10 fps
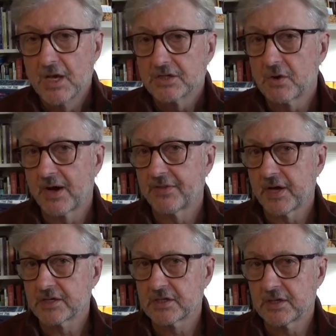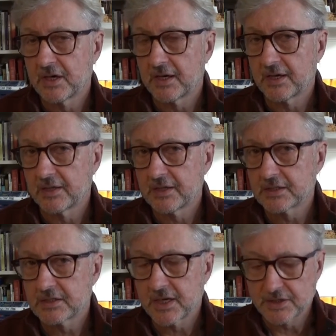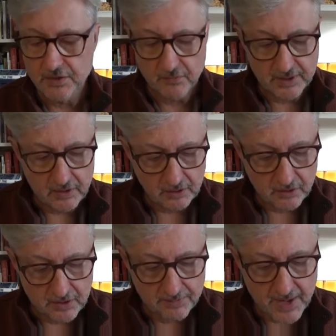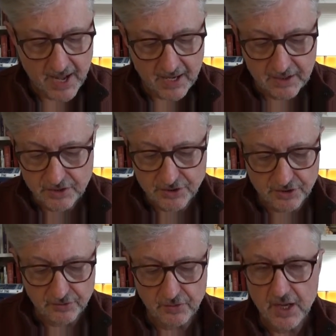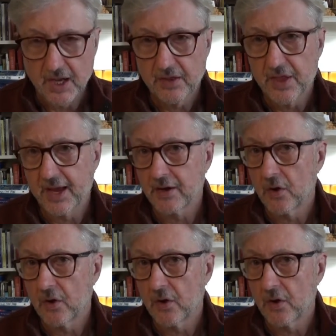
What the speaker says: So I thought in this session we'd look back to that